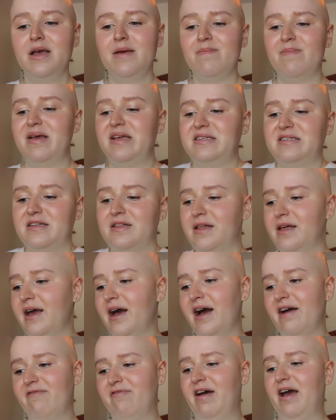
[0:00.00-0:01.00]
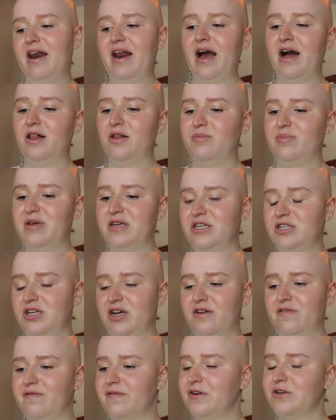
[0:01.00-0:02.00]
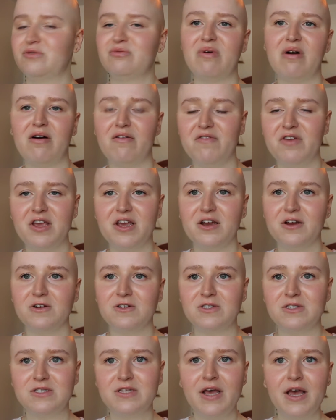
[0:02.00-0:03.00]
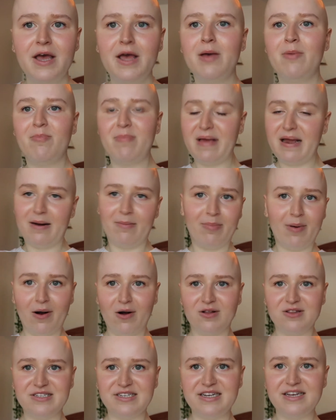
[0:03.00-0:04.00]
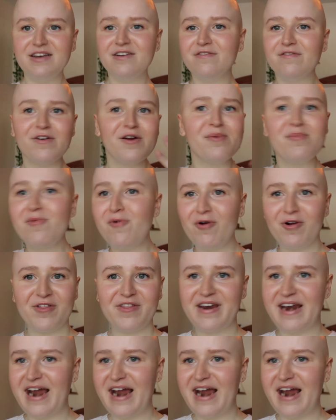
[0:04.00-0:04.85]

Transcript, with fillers: basically I've had alopecia for 12 years been a baldy for more than